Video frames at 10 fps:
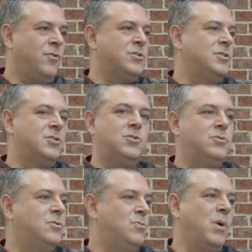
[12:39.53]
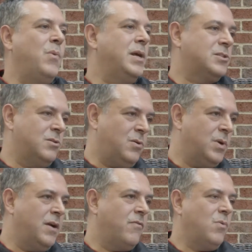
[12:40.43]
Versus 3 weeks ago,
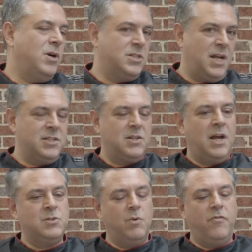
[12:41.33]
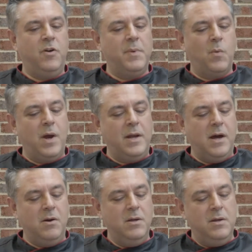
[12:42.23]
whatever it was, as we're filming right
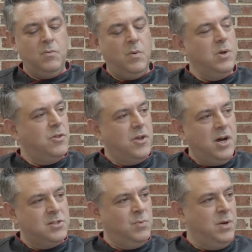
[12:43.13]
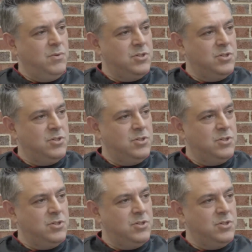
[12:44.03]
now. What were your thoughts when it